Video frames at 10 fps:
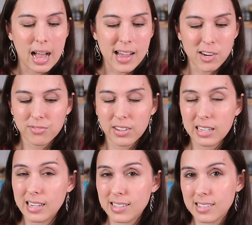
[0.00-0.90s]
I don't find
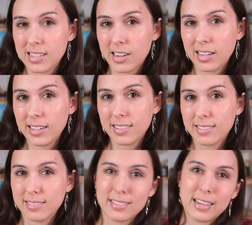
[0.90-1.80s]
it necessary.
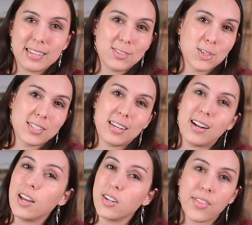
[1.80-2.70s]
It's just
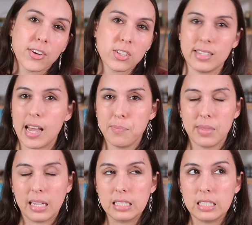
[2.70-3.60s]
another step
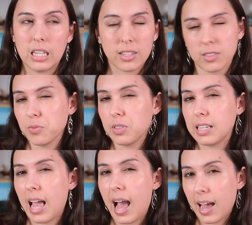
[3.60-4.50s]
that doesn't
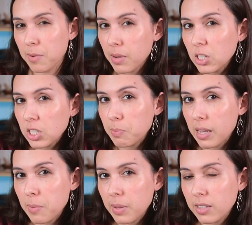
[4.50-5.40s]
really add much in
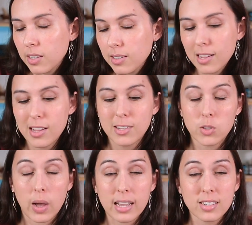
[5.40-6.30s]
my opinion,
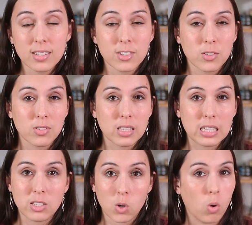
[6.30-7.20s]
so I just use
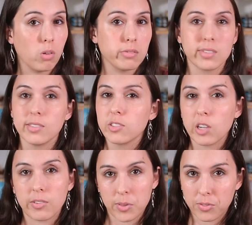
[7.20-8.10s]
these cold,
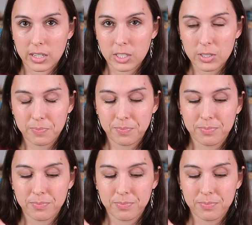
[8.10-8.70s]
straight from the fridge.